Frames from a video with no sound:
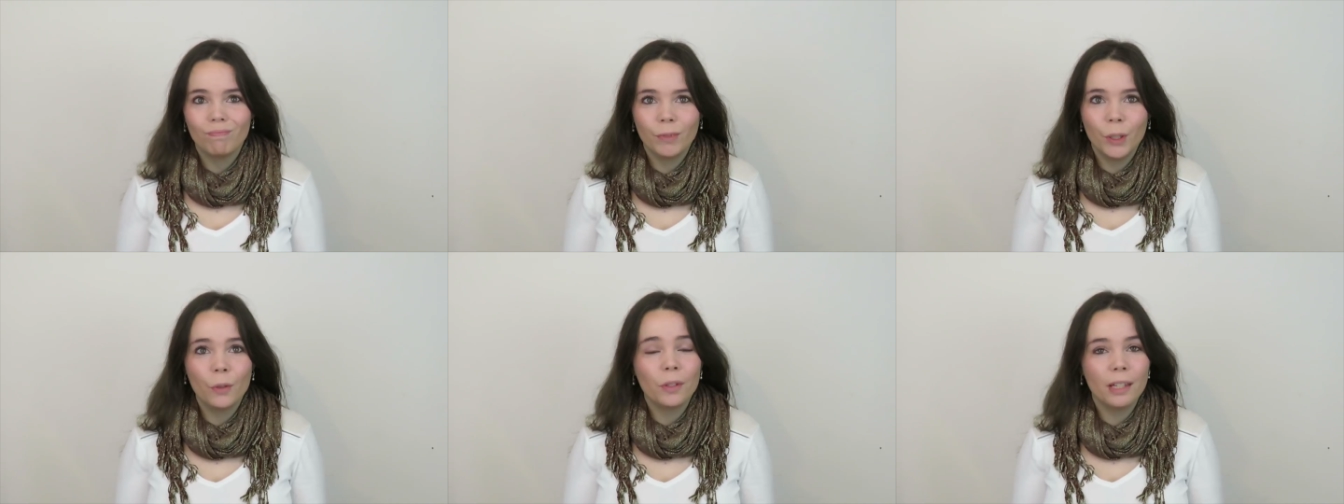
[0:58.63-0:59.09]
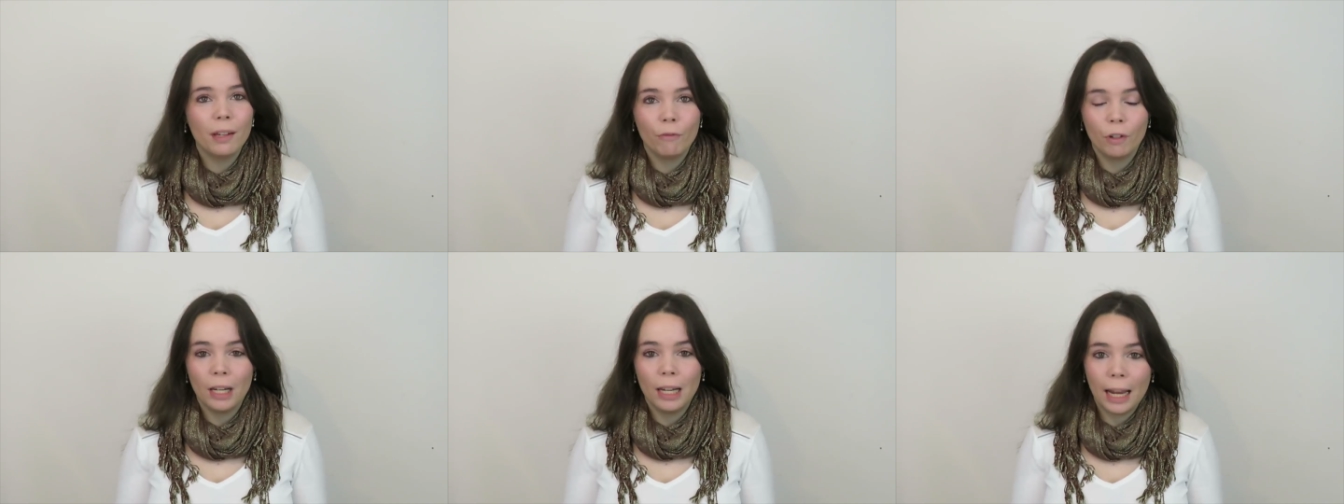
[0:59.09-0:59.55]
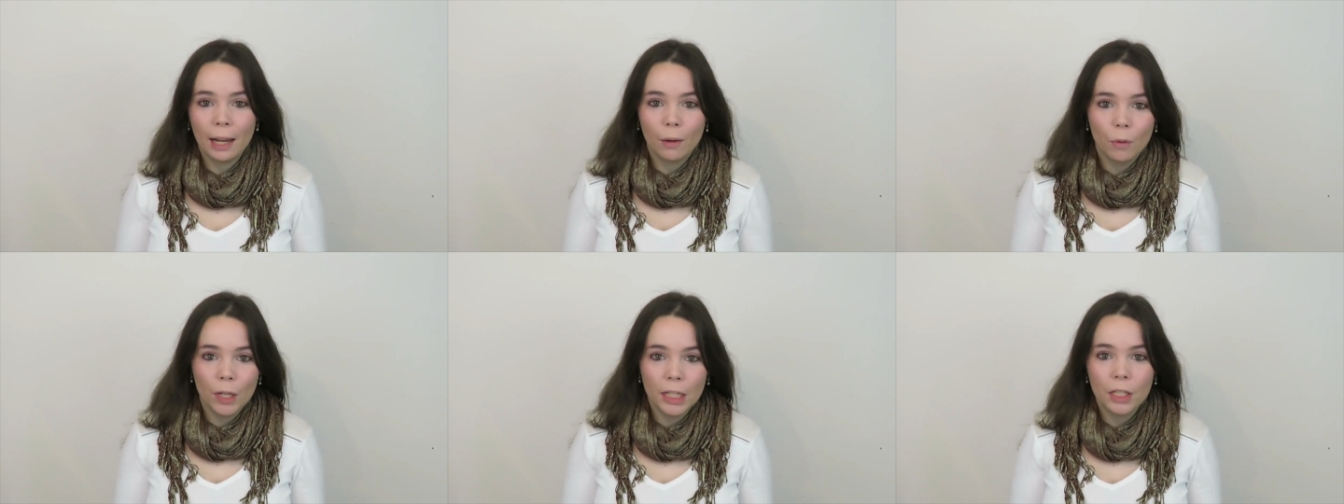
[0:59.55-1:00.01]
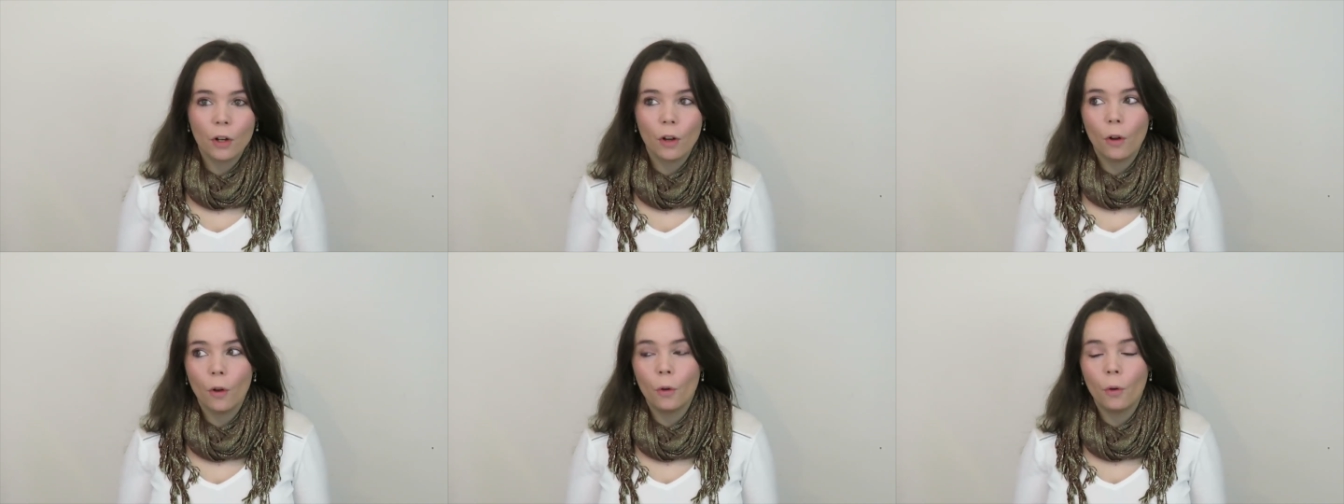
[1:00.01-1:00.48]
use different language
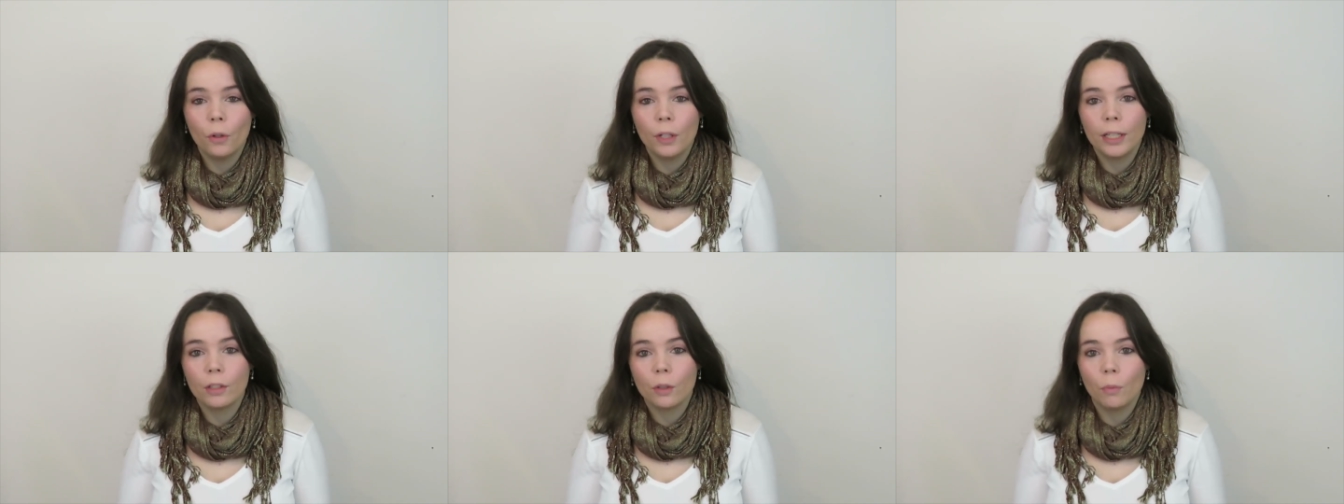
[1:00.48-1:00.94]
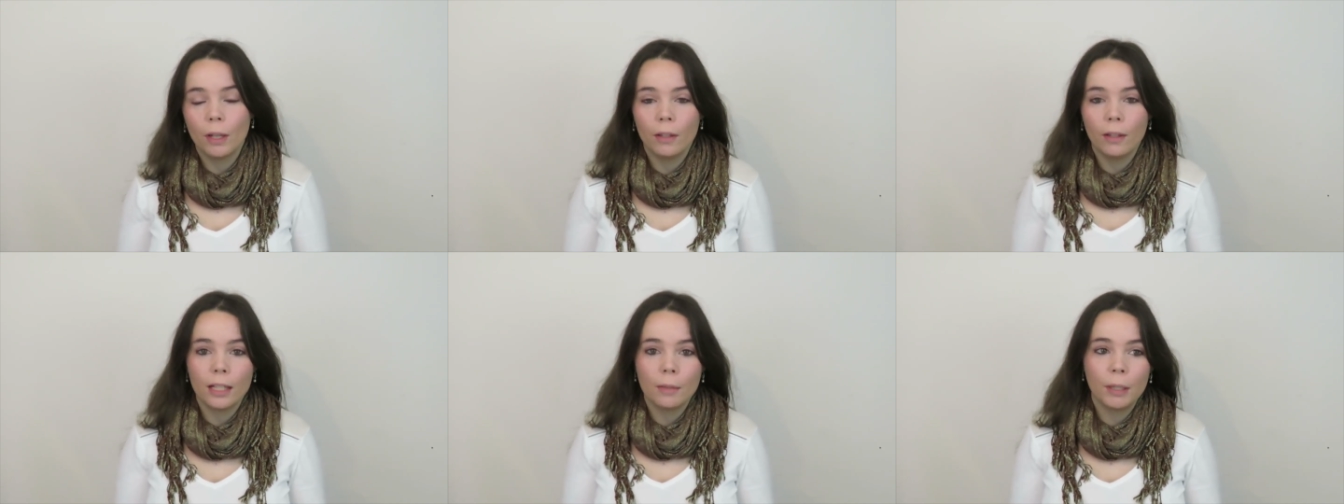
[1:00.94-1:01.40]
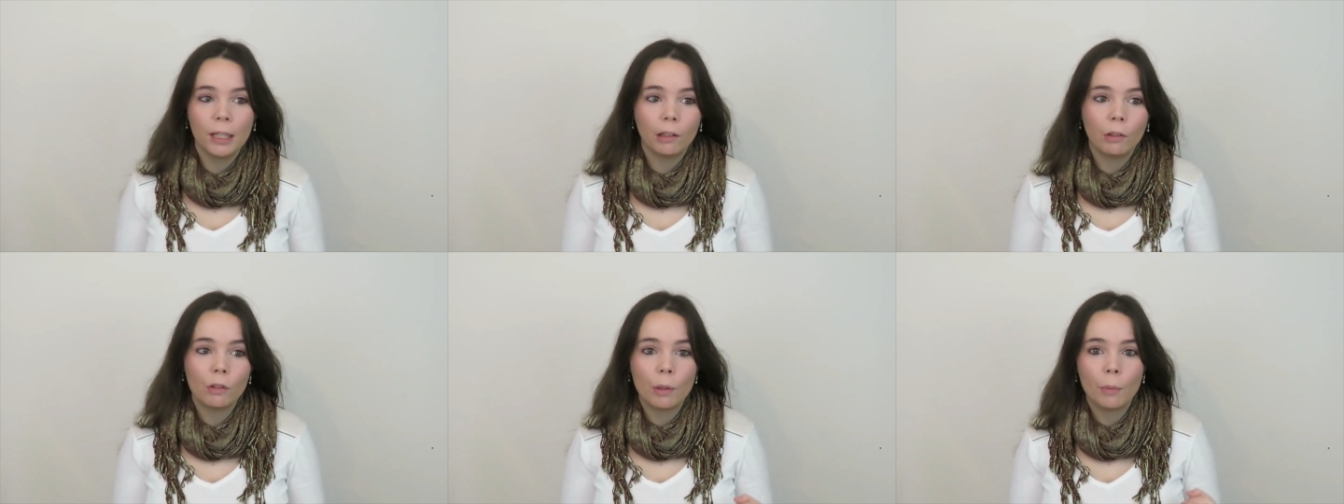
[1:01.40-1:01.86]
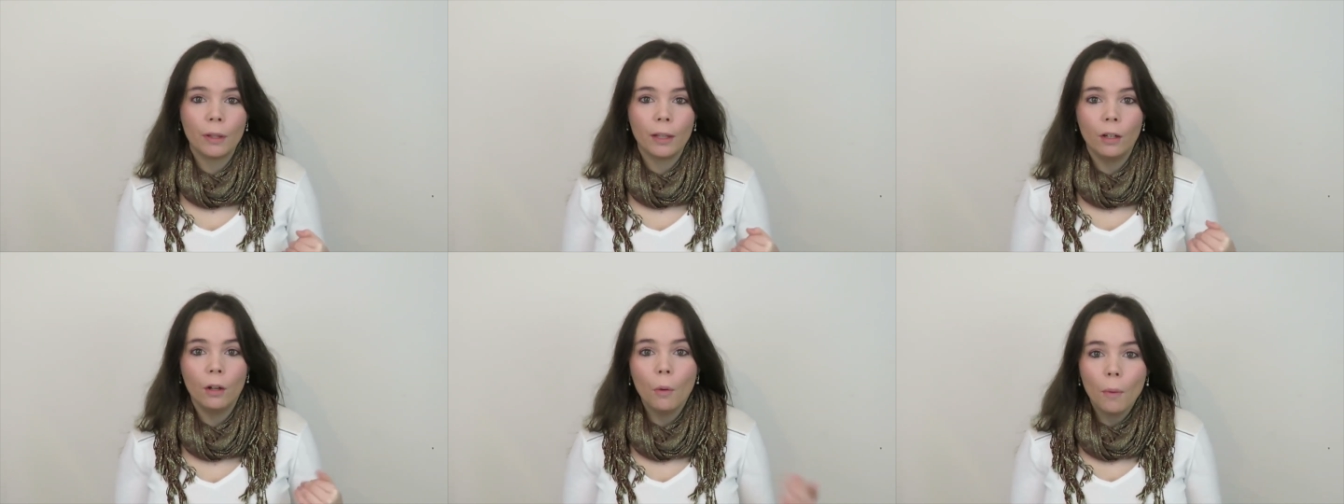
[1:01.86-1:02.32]
according to whether they're speaking to someone
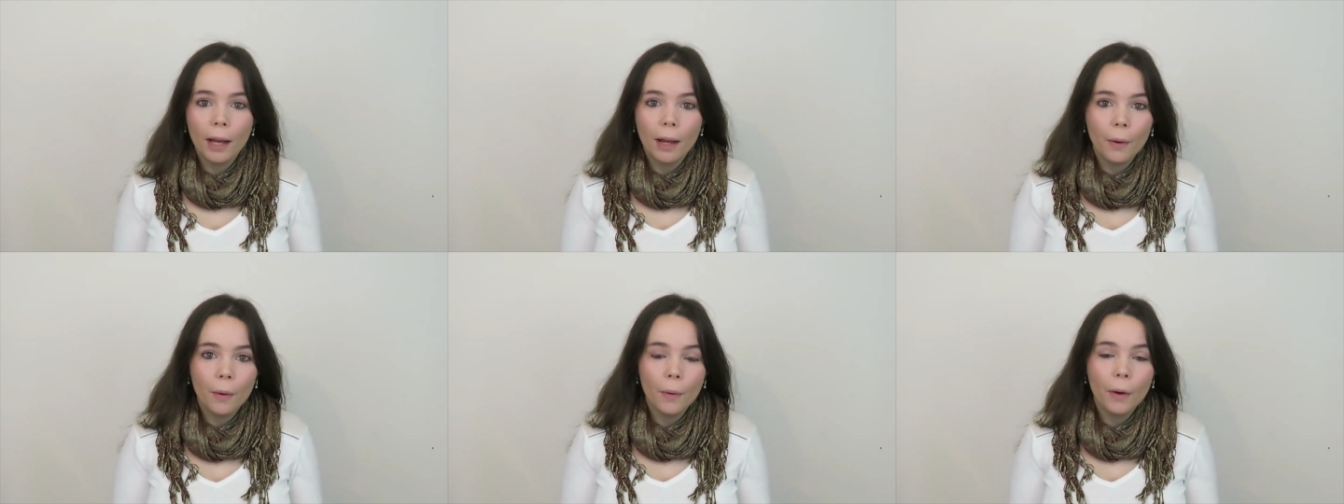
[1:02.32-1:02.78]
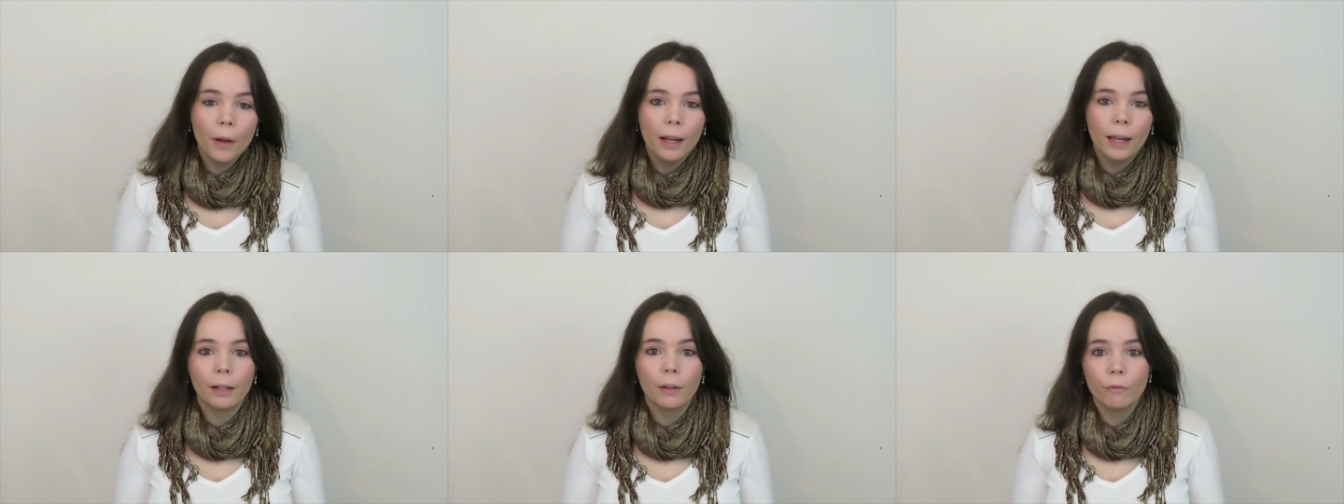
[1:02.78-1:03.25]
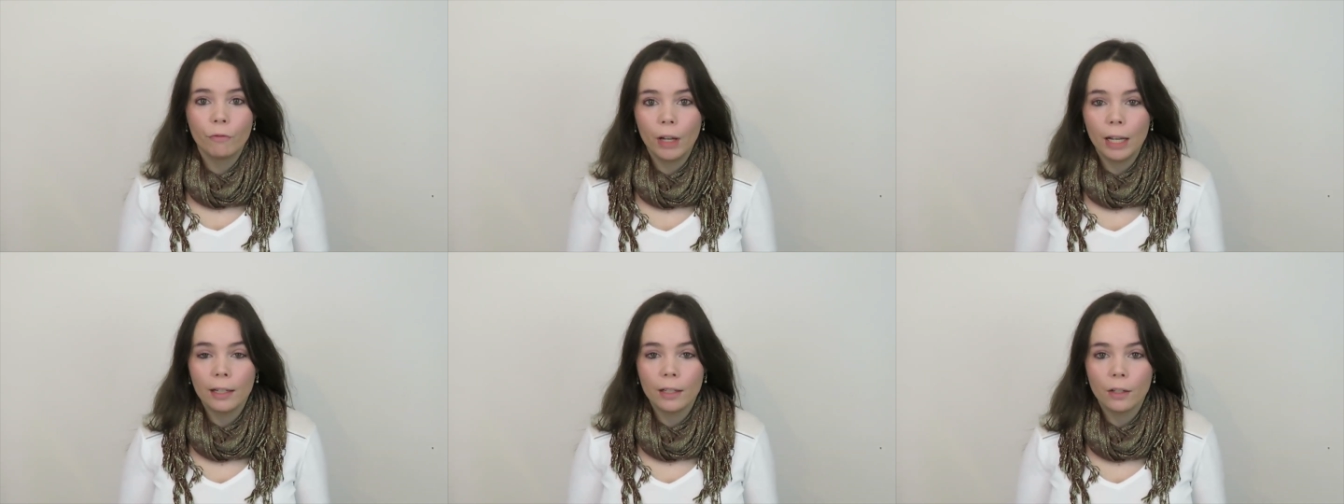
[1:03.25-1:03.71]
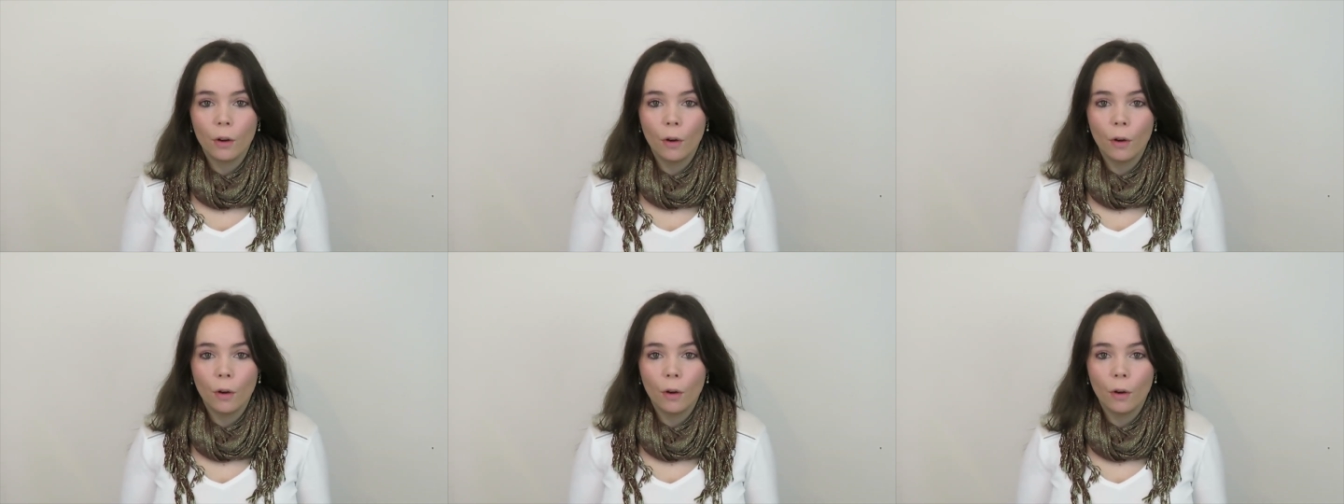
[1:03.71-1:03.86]
they know well, like a friend